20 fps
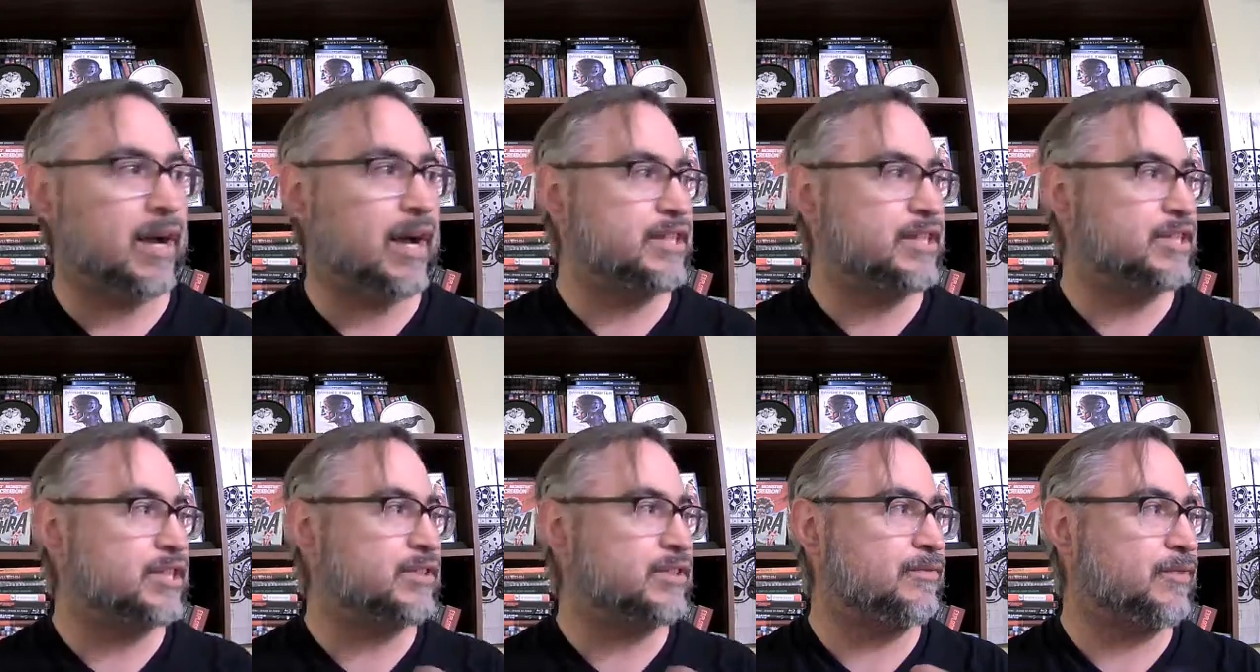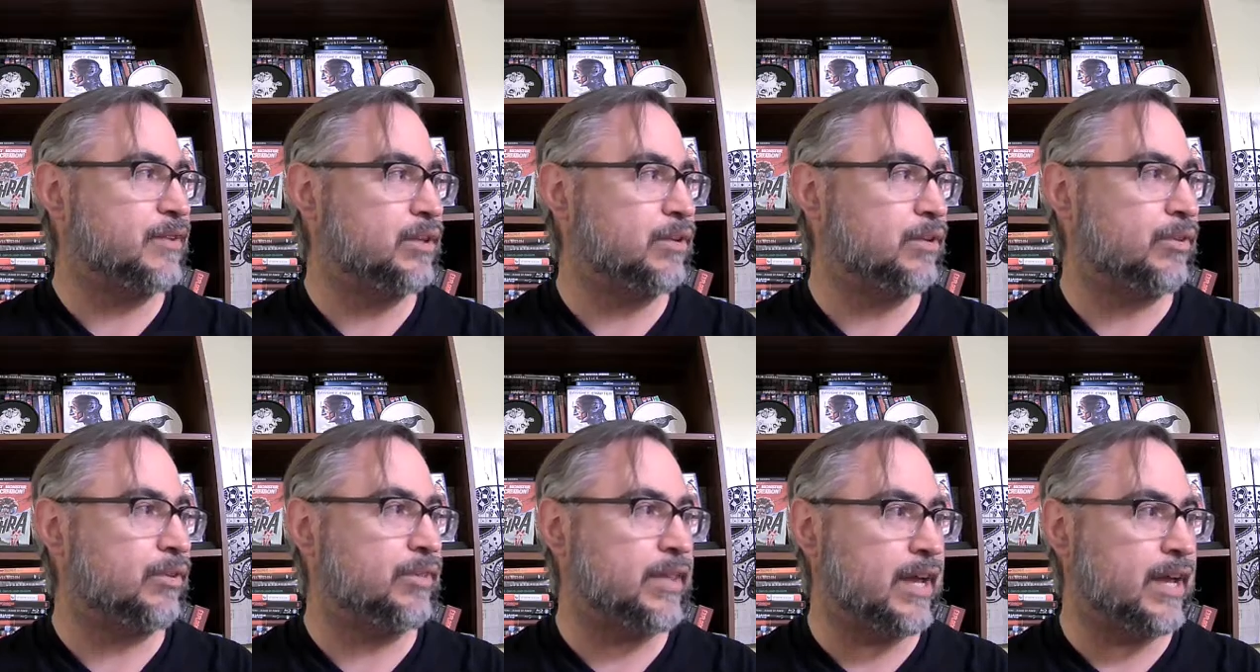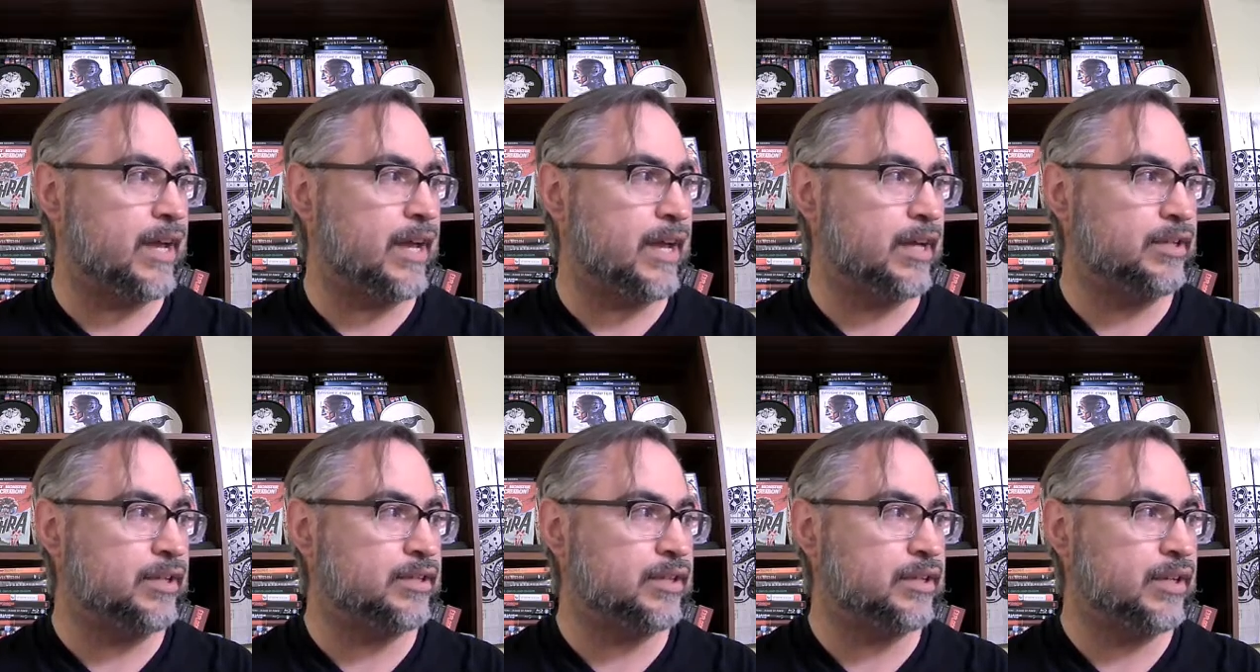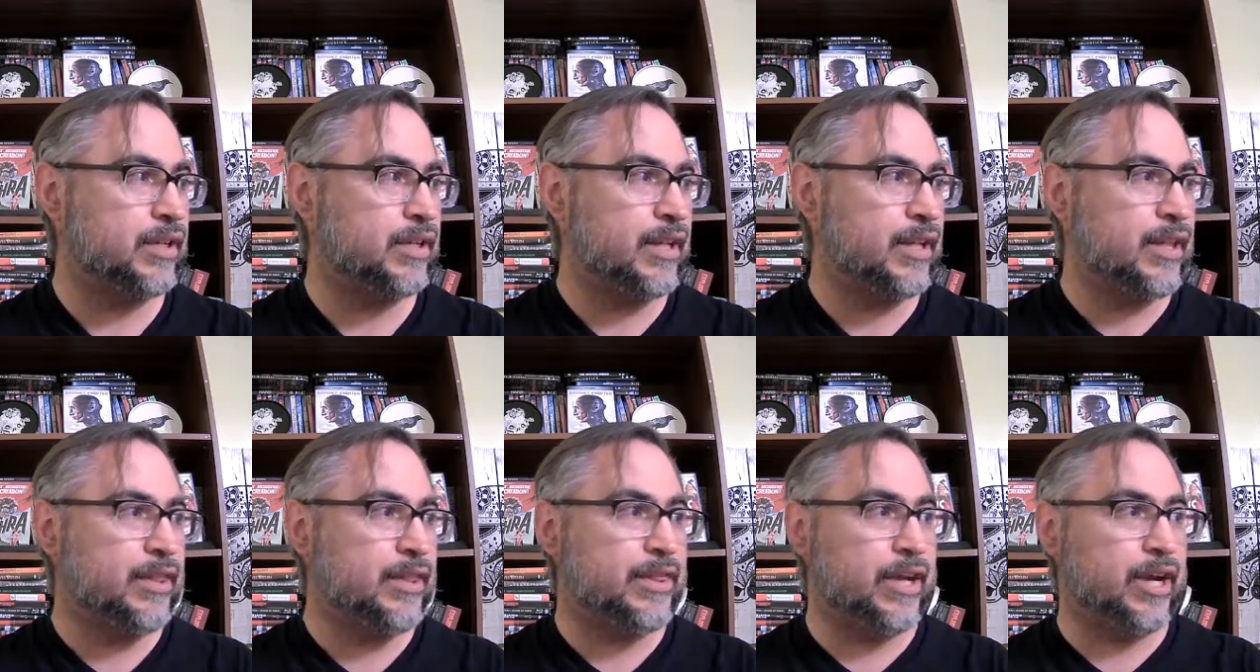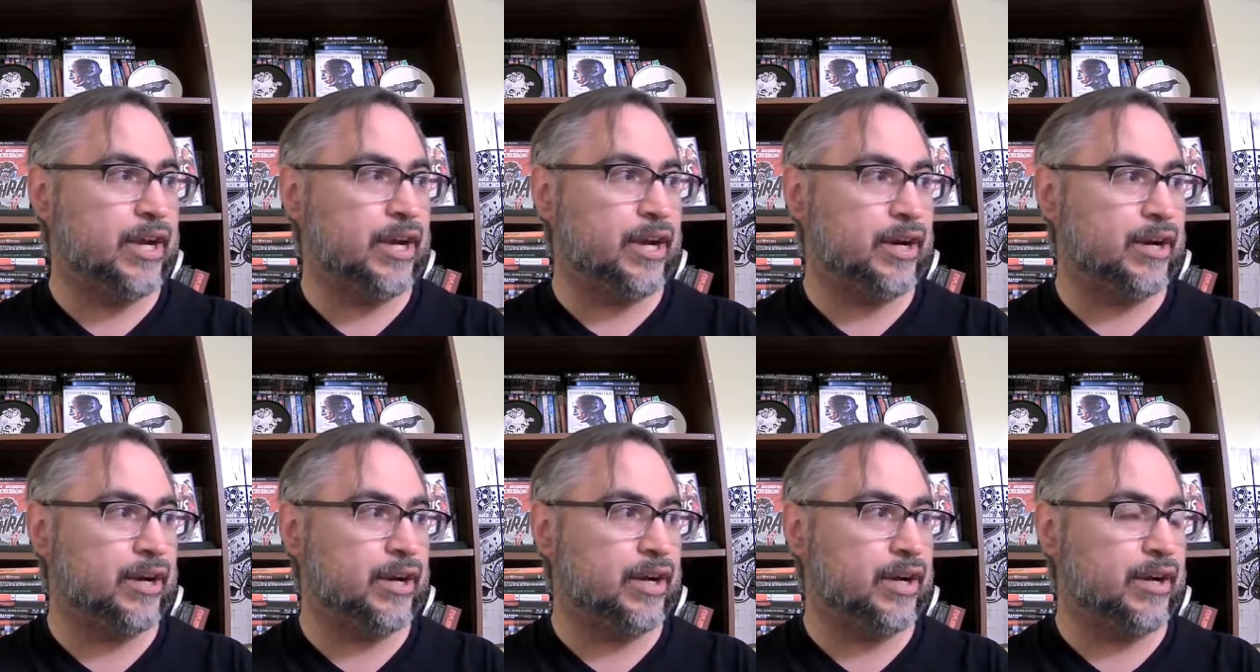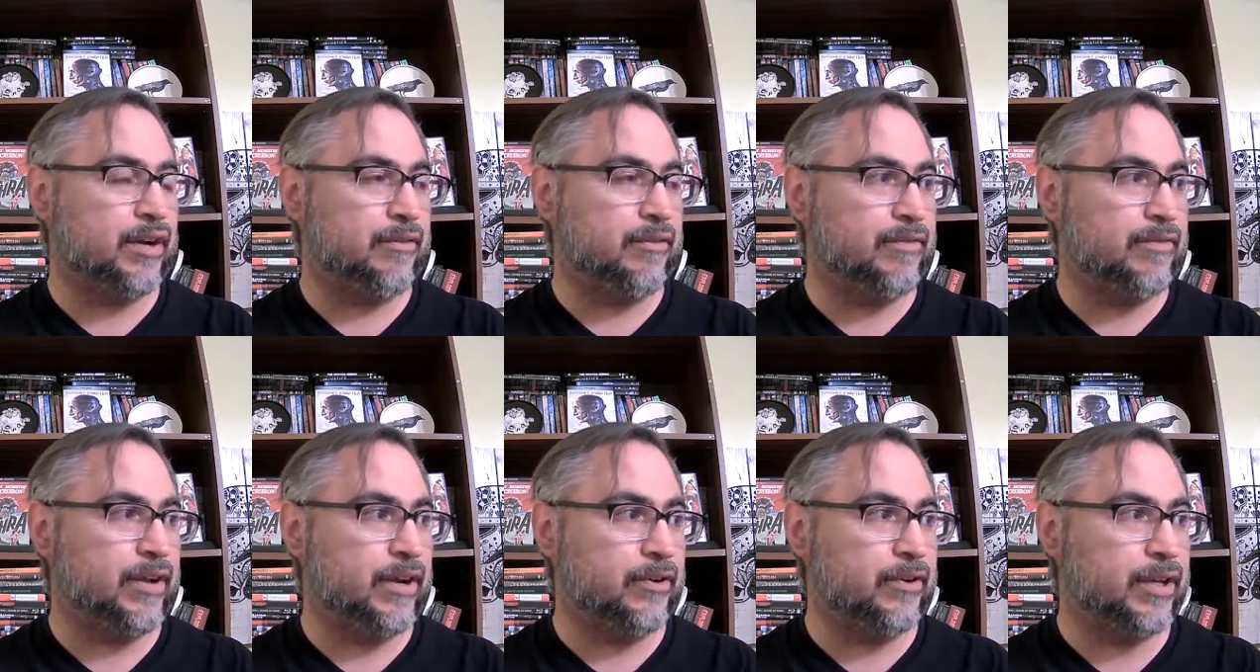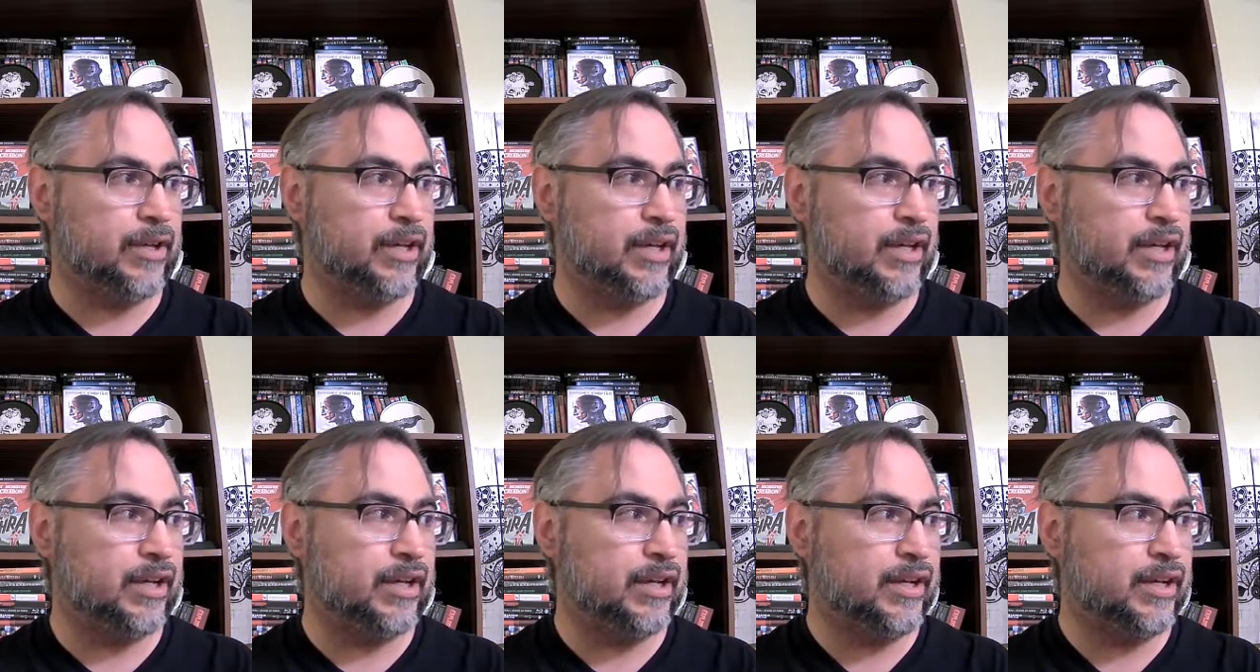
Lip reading: I just feel that they're very